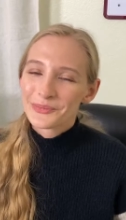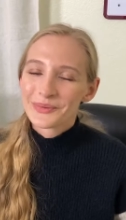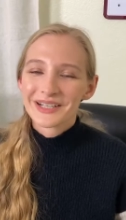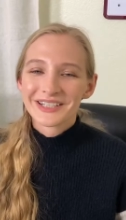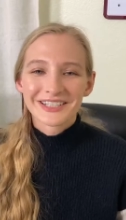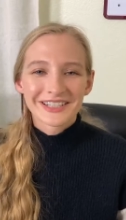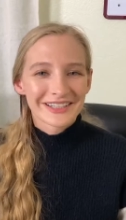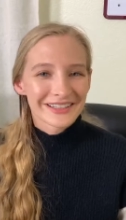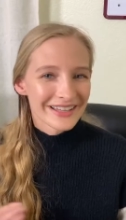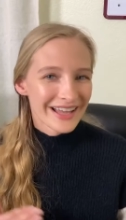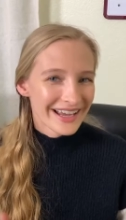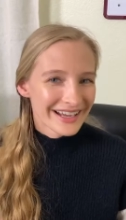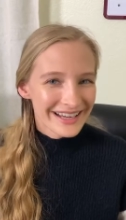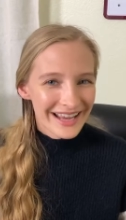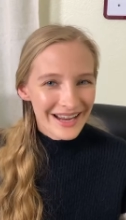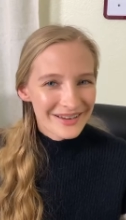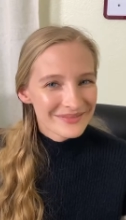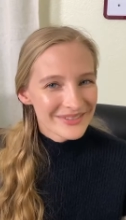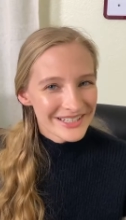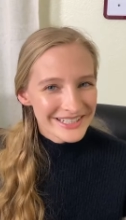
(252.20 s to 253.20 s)
which, like
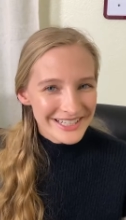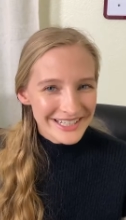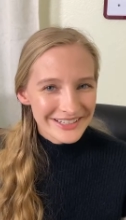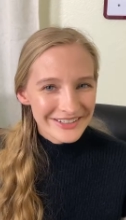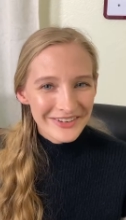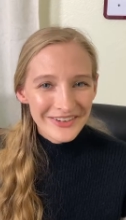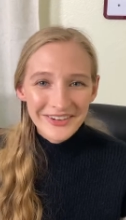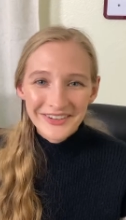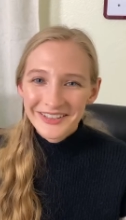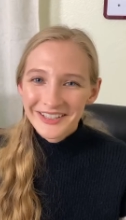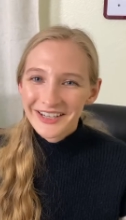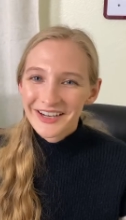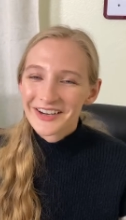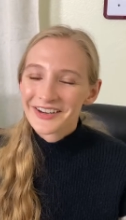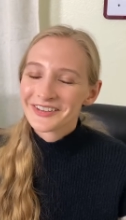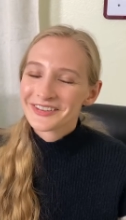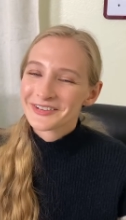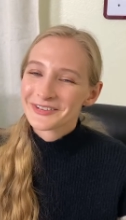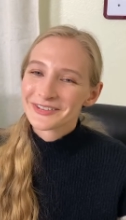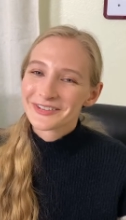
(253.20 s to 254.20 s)
I mentioned
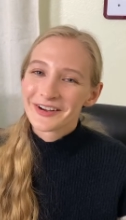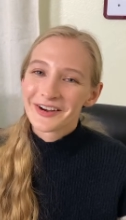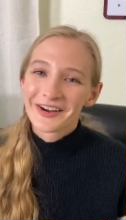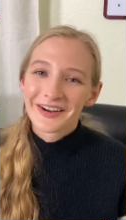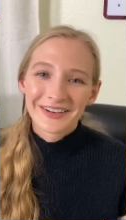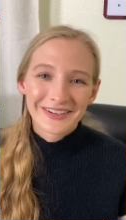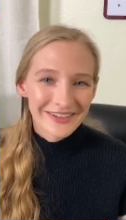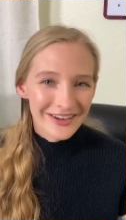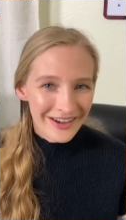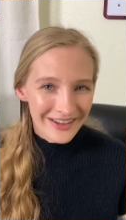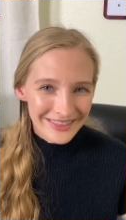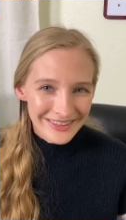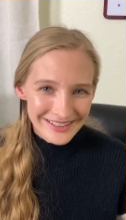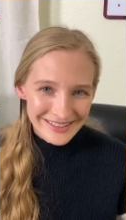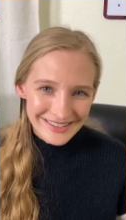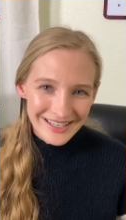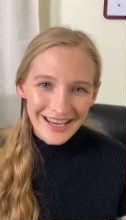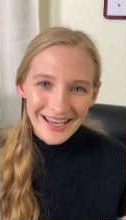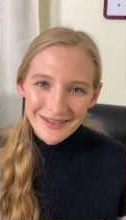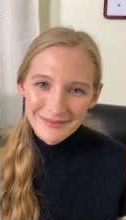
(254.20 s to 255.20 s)
earlier, those are not the
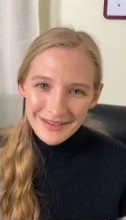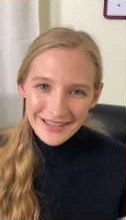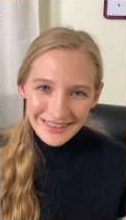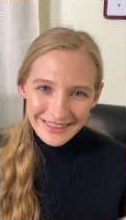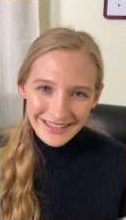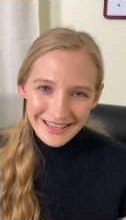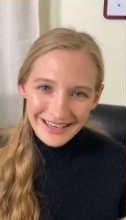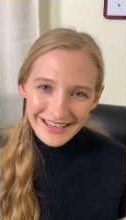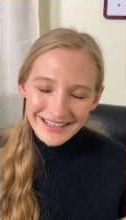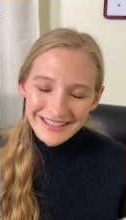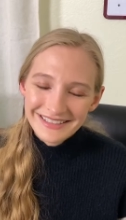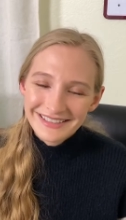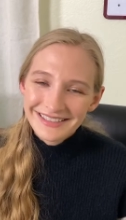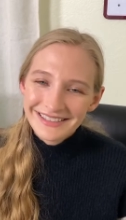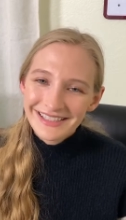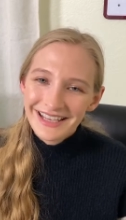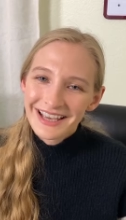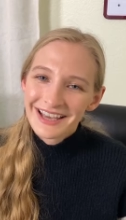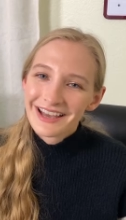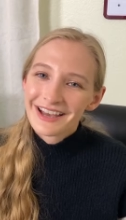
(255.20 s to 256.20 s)
same
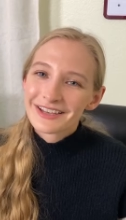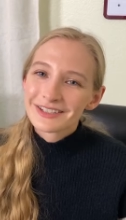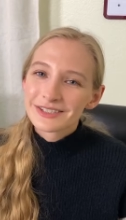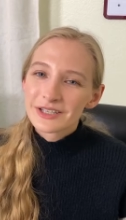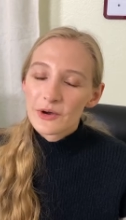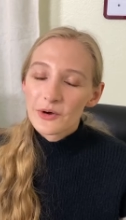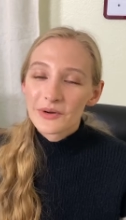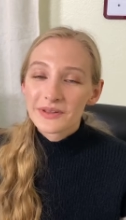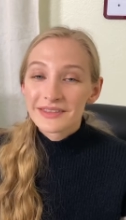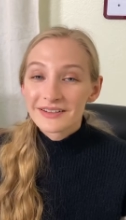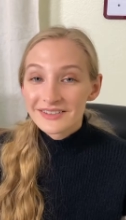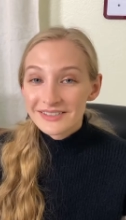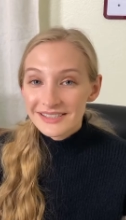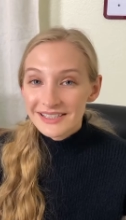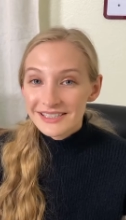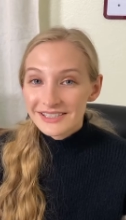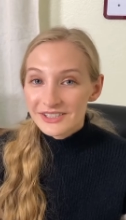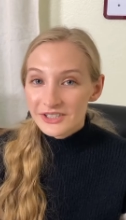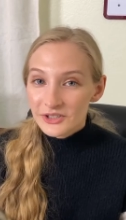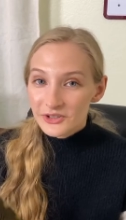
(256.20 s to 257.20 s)
things. So there's
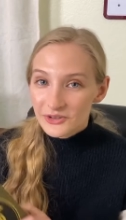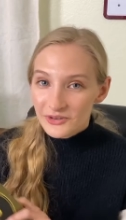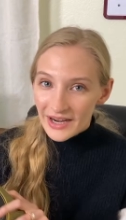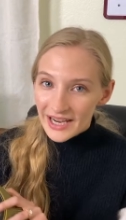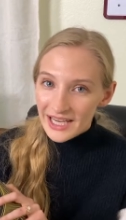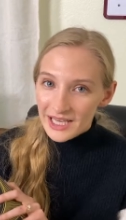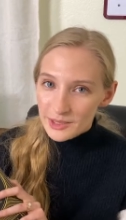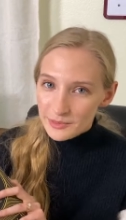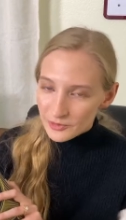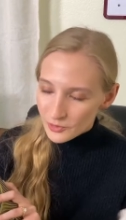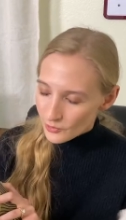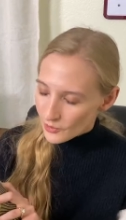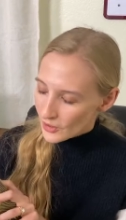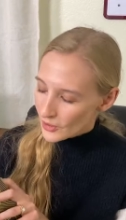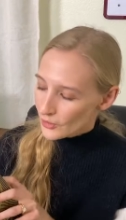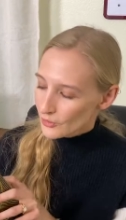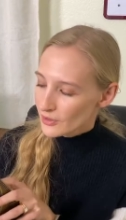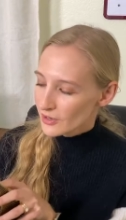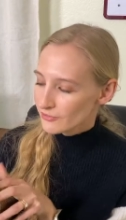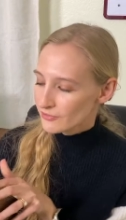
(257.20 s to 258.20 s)
this great
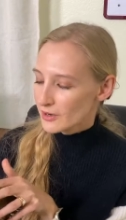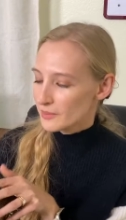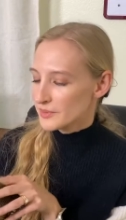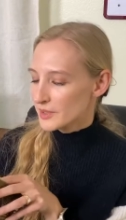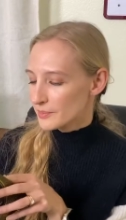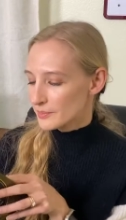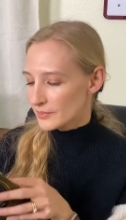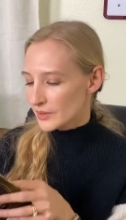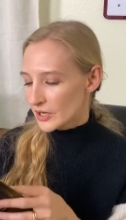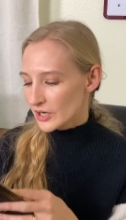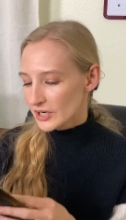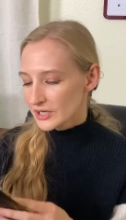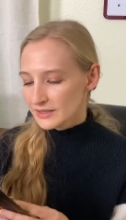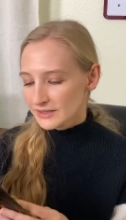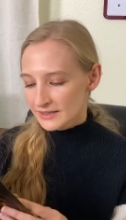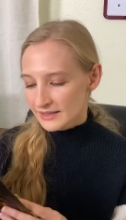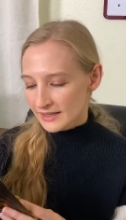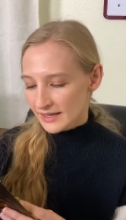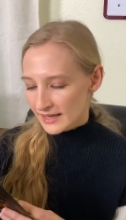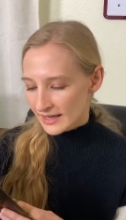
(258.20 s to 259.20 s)
quote from the book,
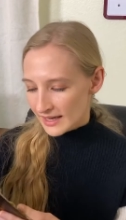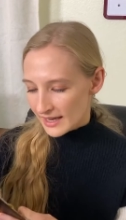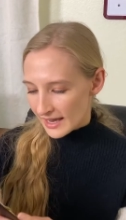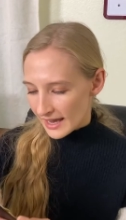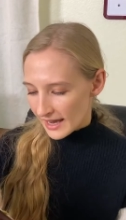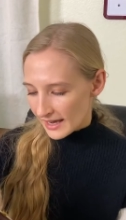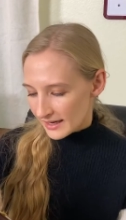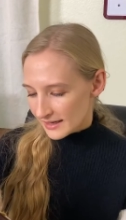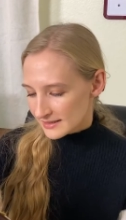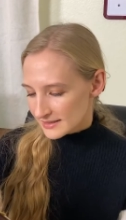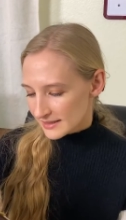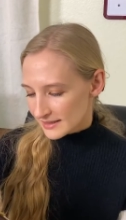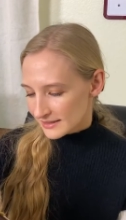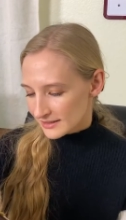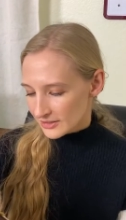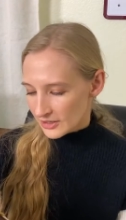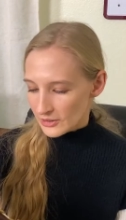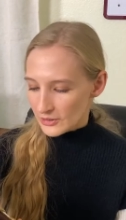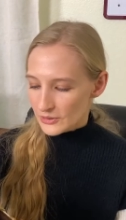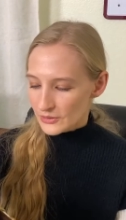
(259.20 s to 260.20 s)
and
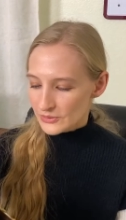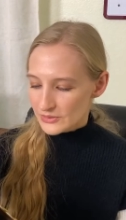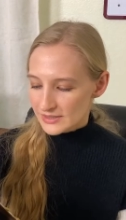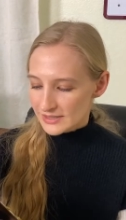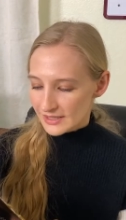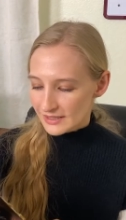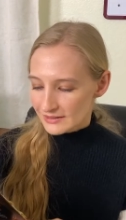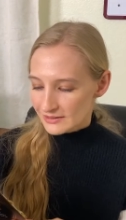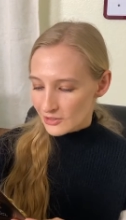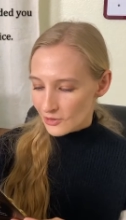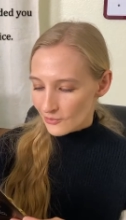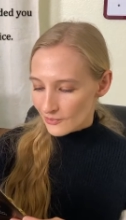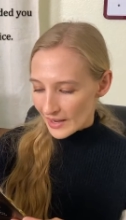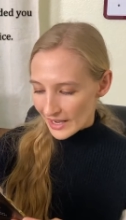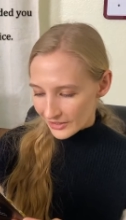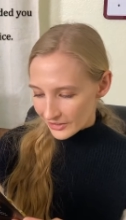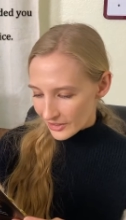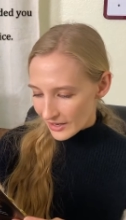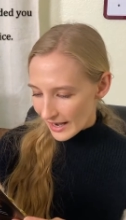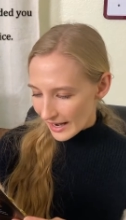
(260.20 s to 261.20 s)
it goes, "No
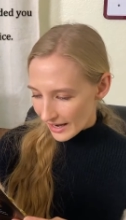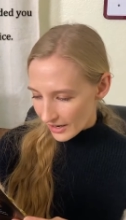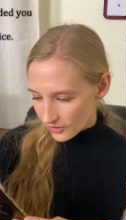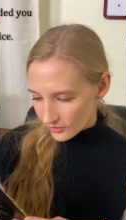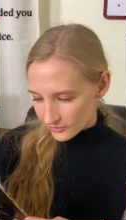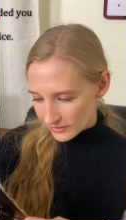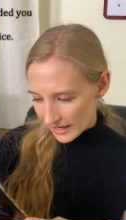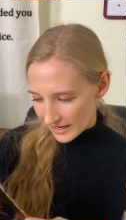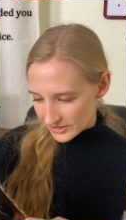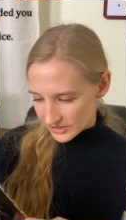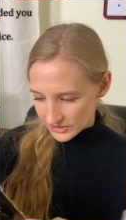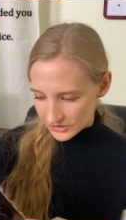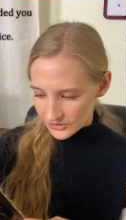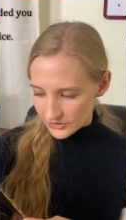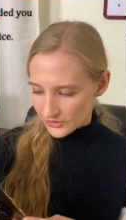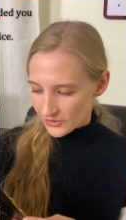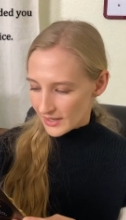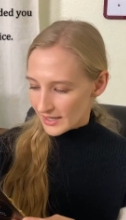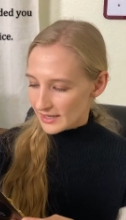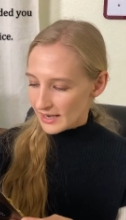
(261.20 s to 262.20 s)
matter how
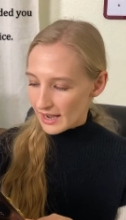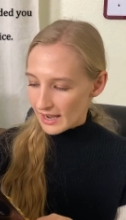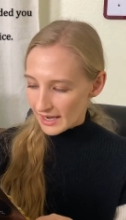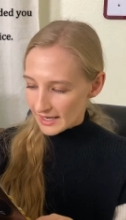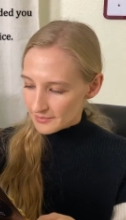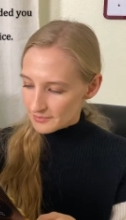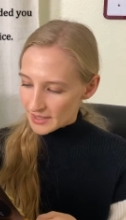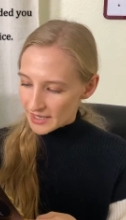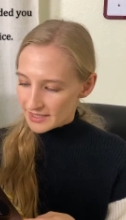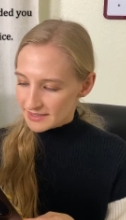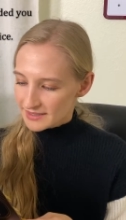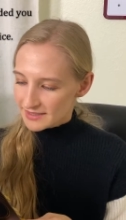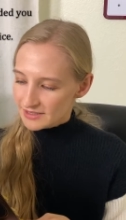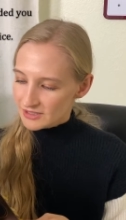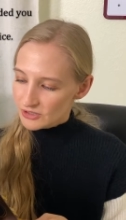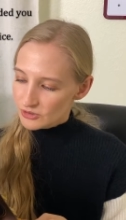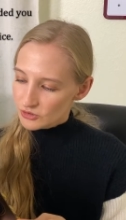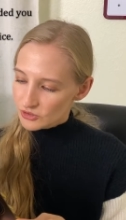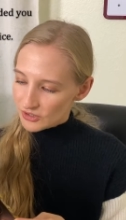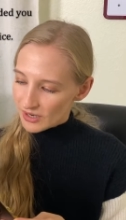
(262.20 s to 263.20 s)
rational and
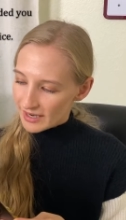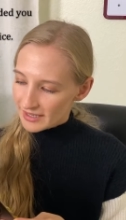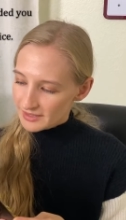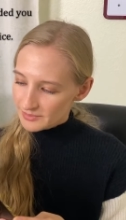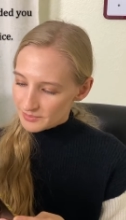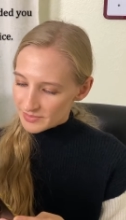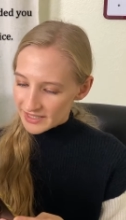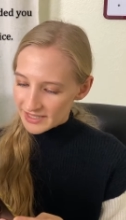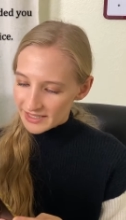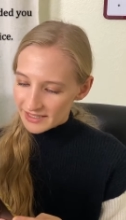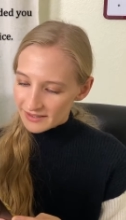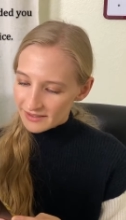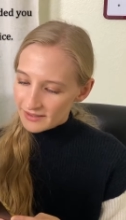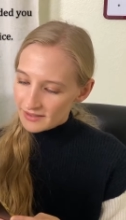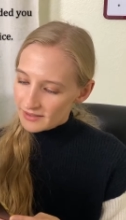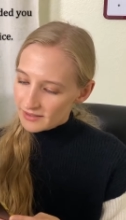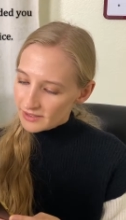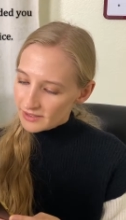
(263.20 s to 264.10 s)
high-minded you try to be,